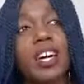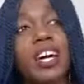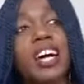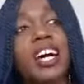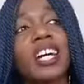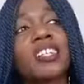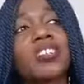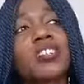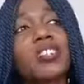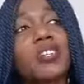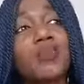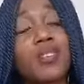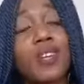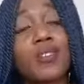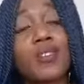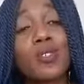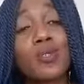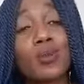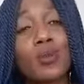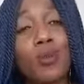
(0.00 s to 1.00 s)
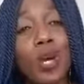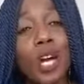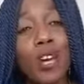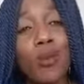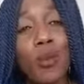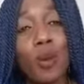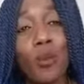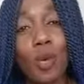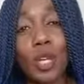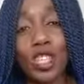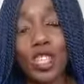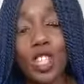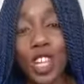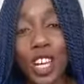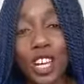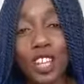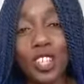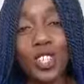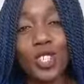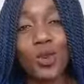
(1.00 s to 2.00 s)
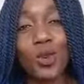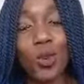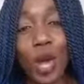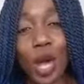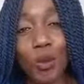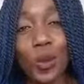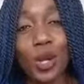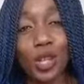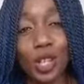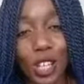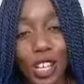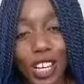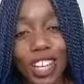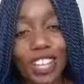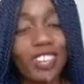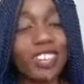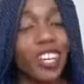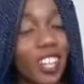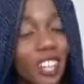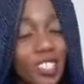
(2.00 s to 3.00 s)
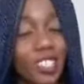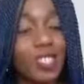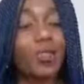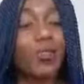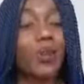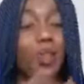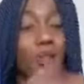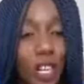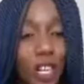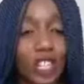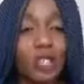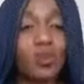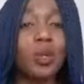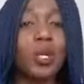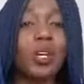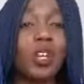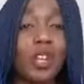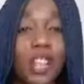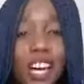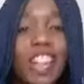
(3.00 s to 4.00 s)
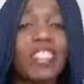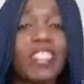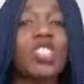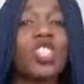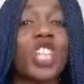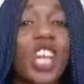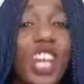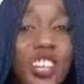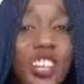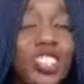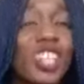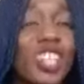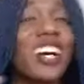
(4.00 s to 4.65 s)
And sometimes the way, when we change the way we look at things, the things we look at change.